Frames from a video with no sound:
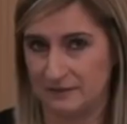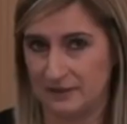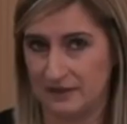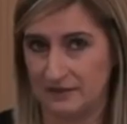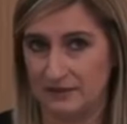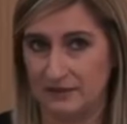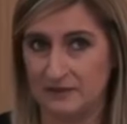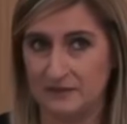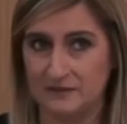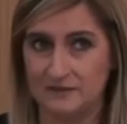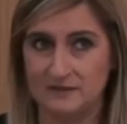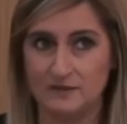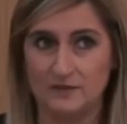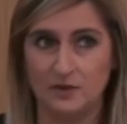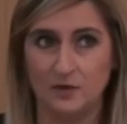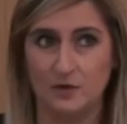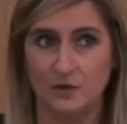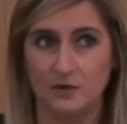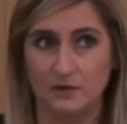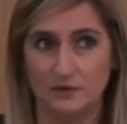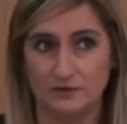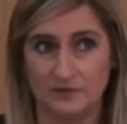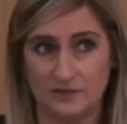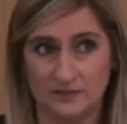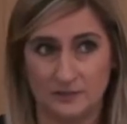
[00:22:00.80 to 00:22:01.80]
And this is
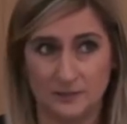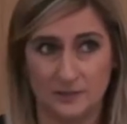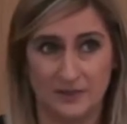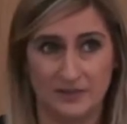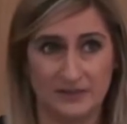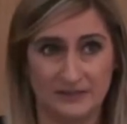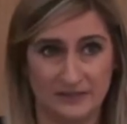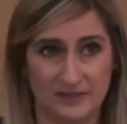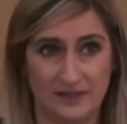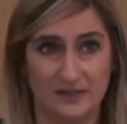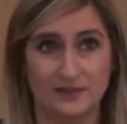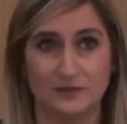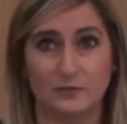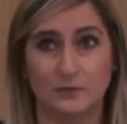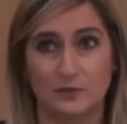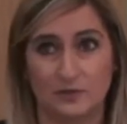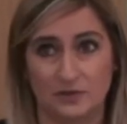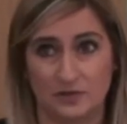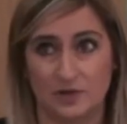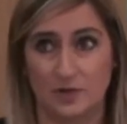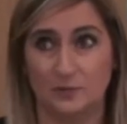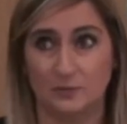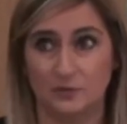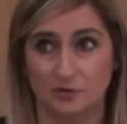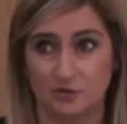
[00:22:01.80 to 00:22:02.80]
all despite adequate
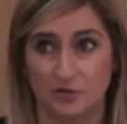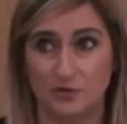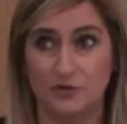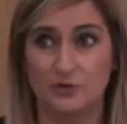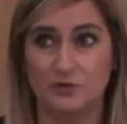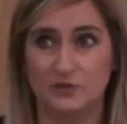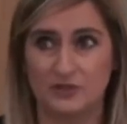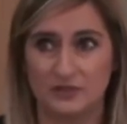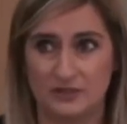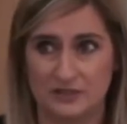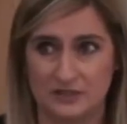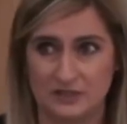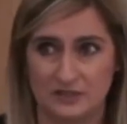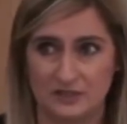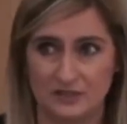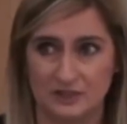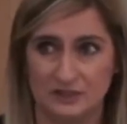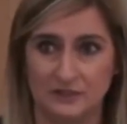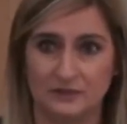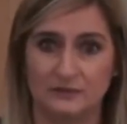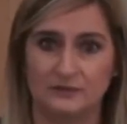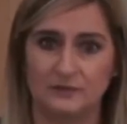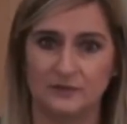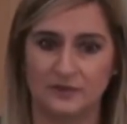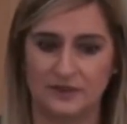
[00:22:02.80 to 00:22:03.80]
opportunities
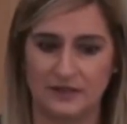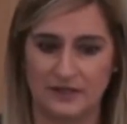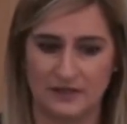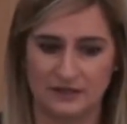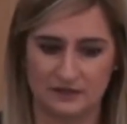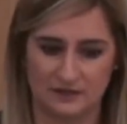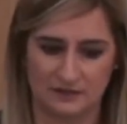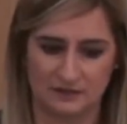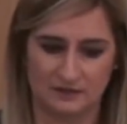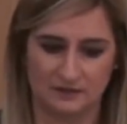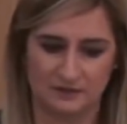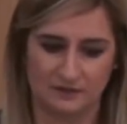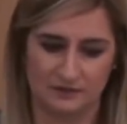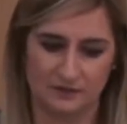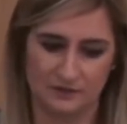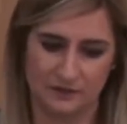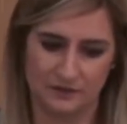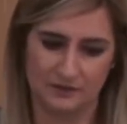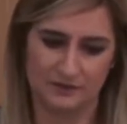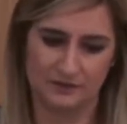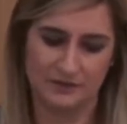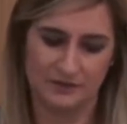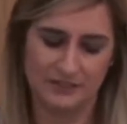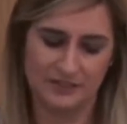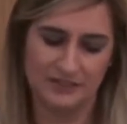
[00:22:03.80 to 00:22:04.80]
to
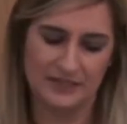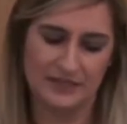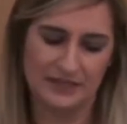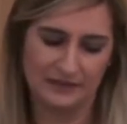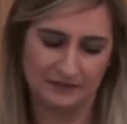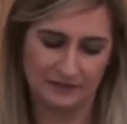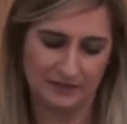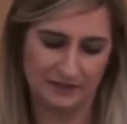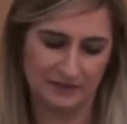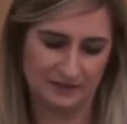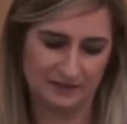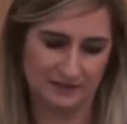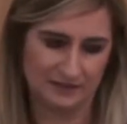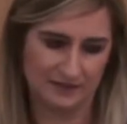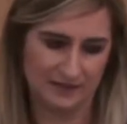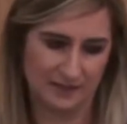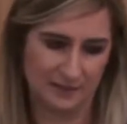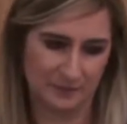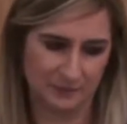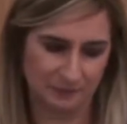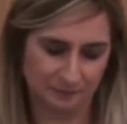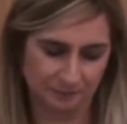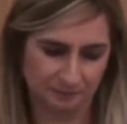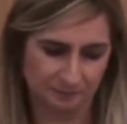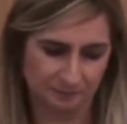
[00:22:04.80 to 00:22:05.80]
get that sleep.